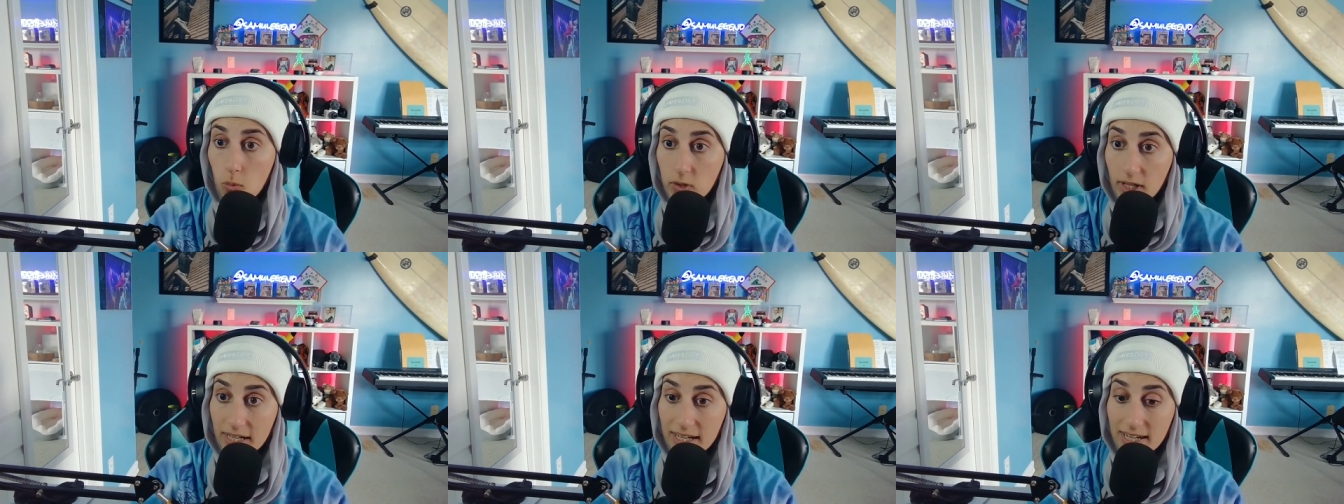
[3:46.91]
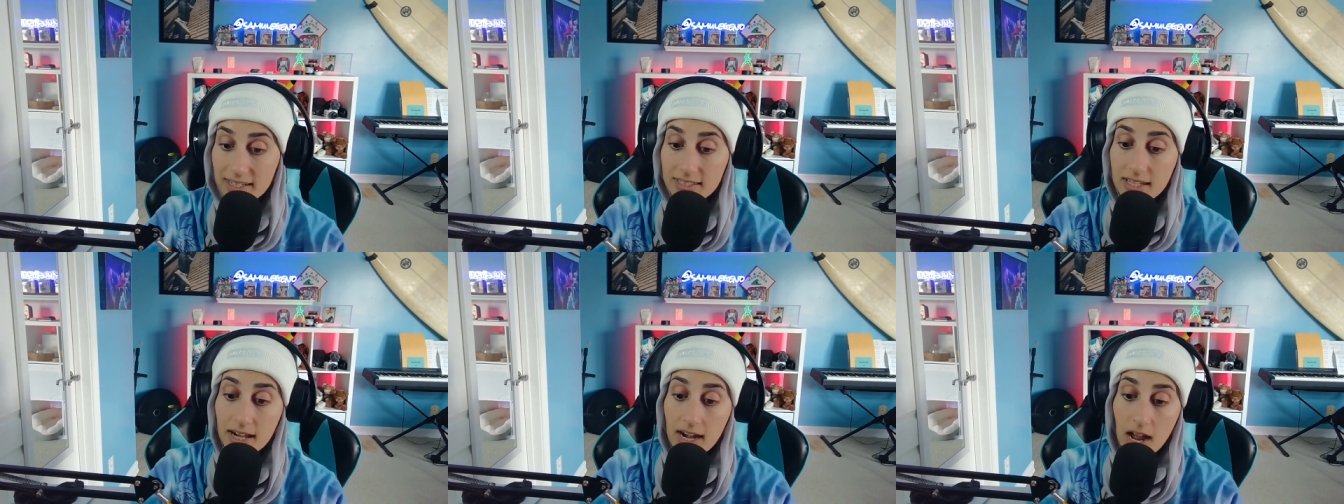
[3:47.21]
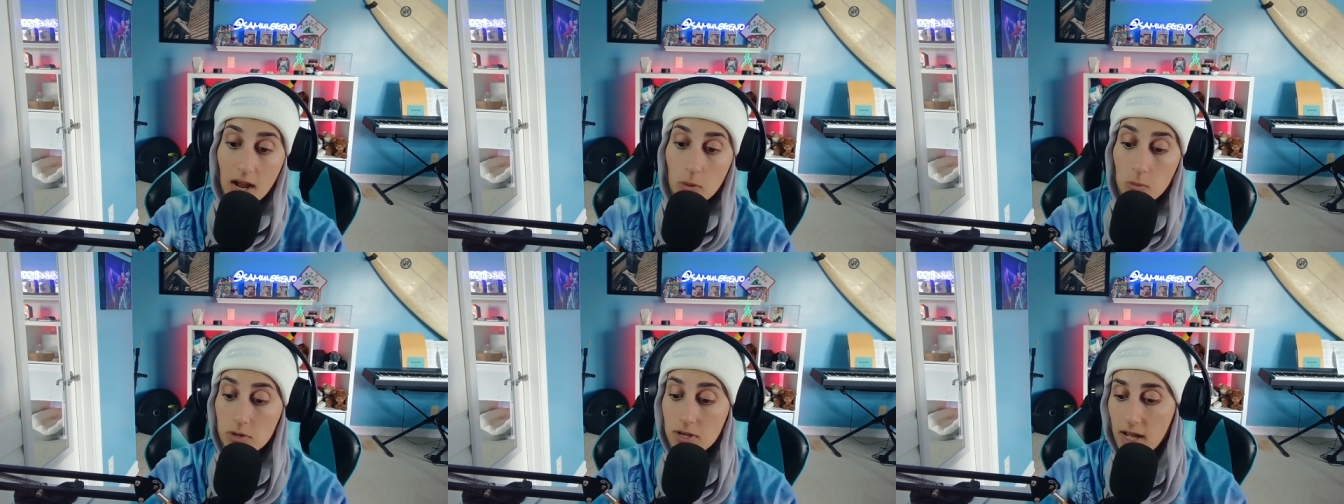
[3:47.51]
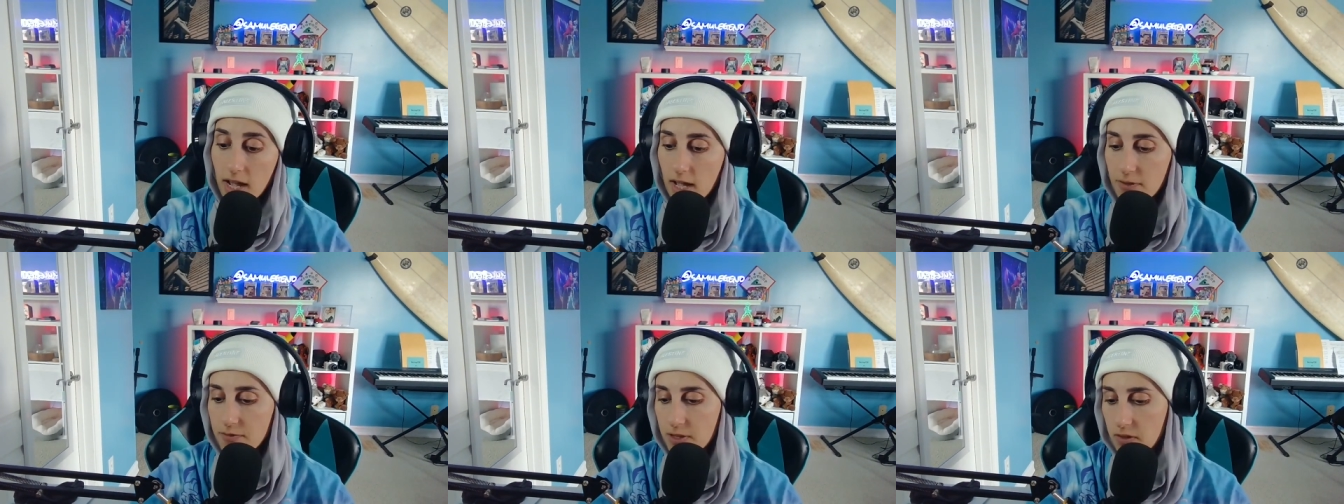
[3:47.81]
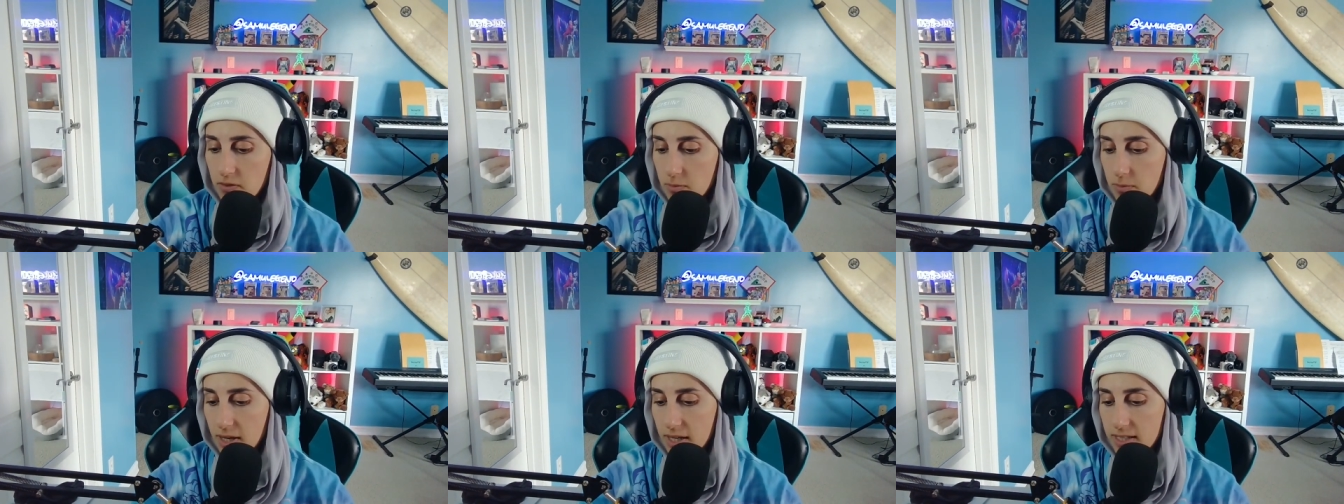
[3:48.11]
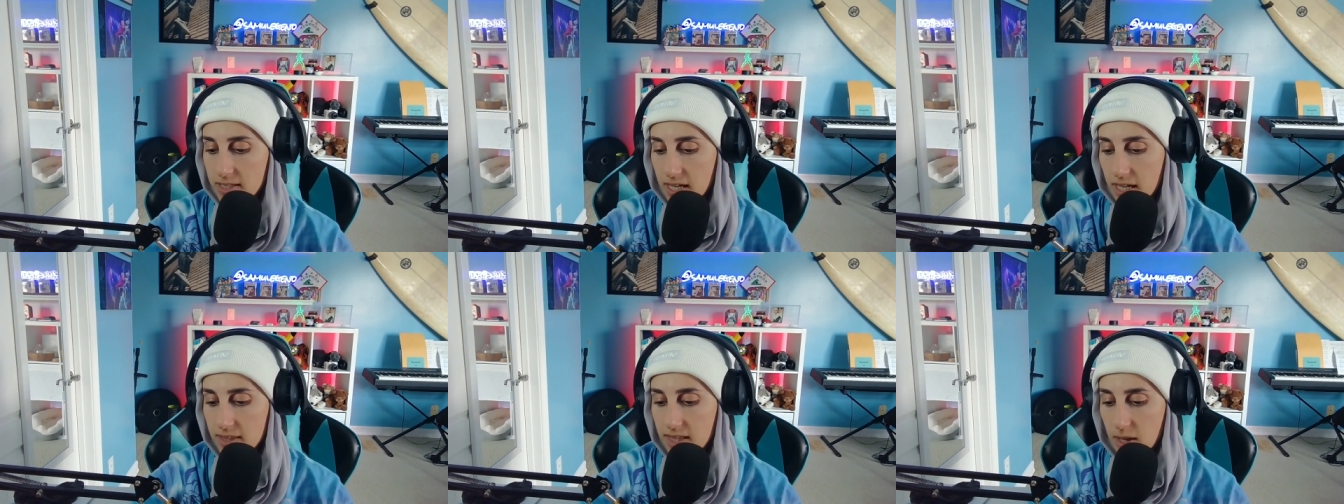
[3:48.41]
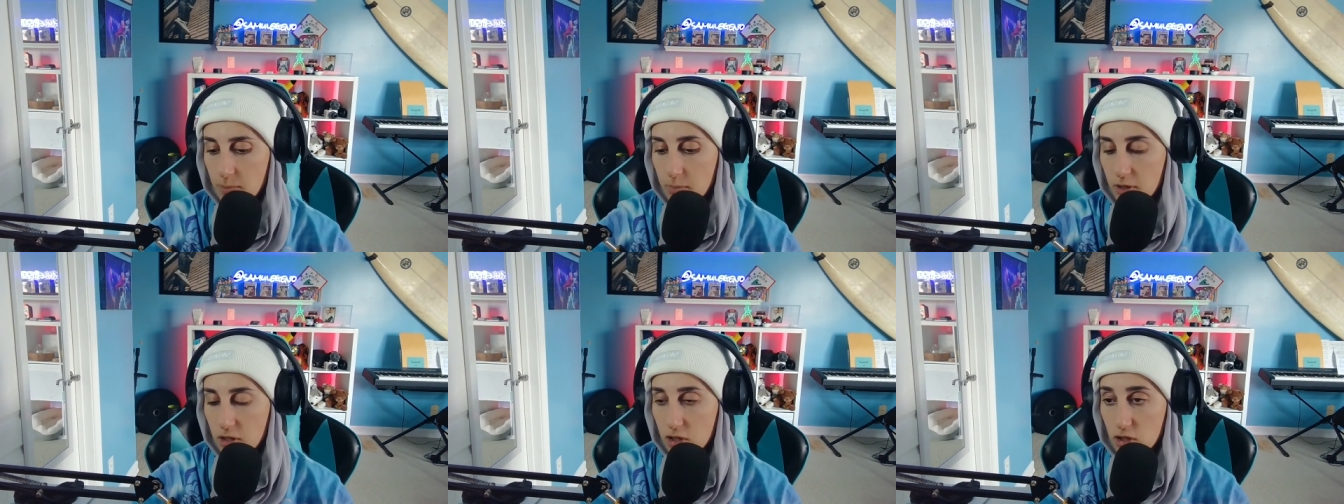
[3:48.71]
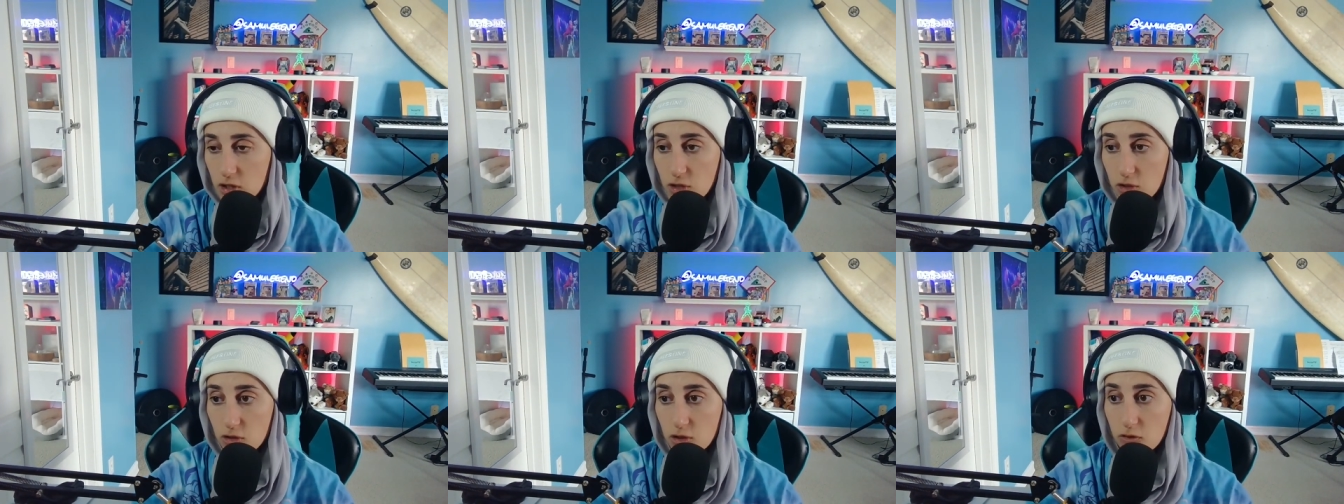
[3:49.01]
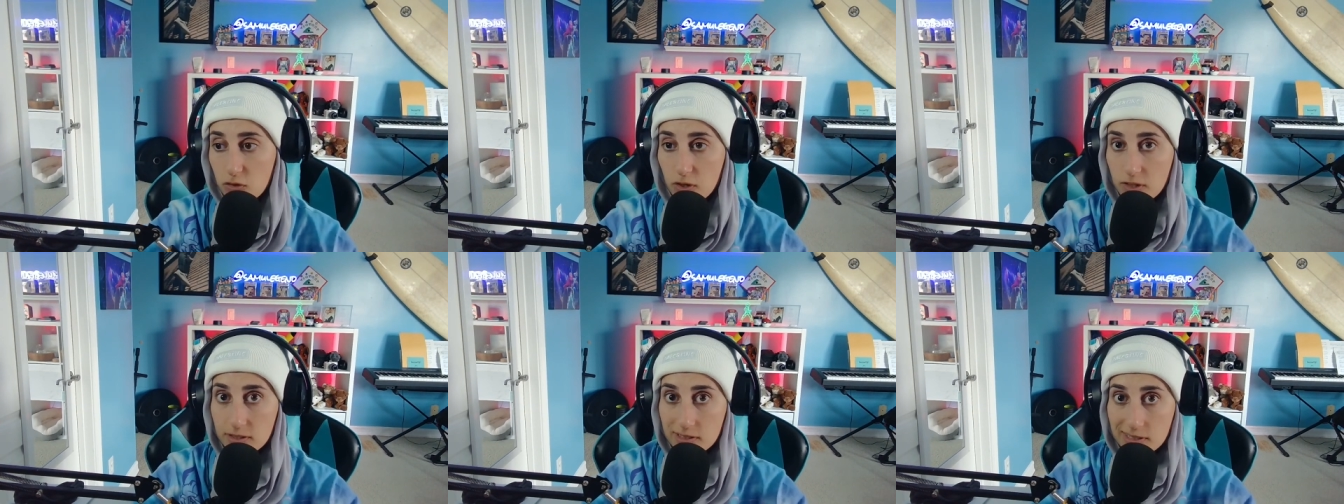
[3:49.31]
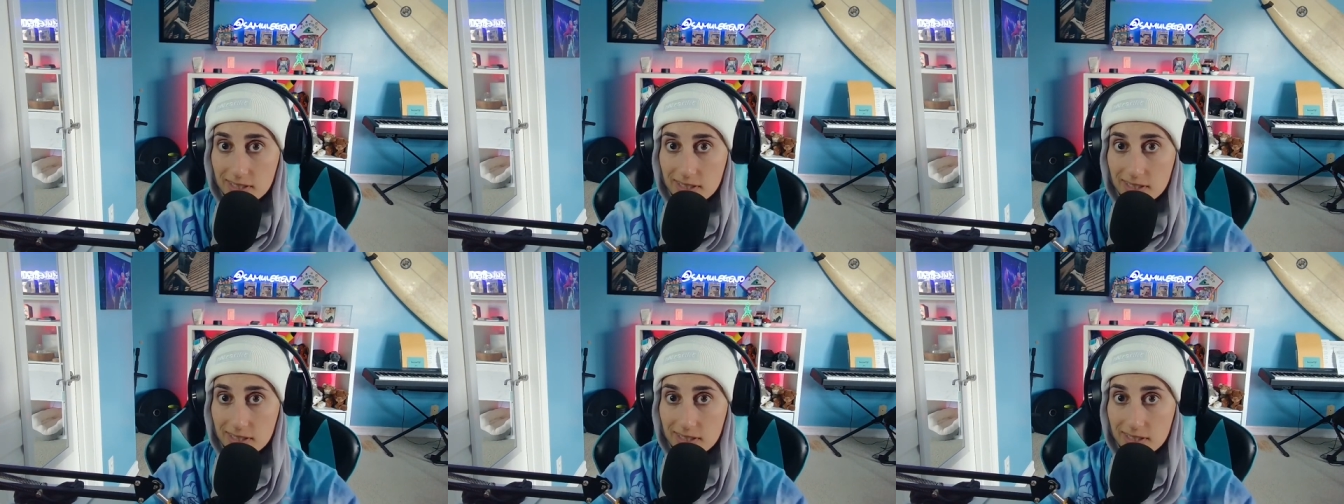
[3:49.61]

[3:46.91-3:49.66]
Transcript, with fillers: like I said, I would not have given my dad that picture to use for a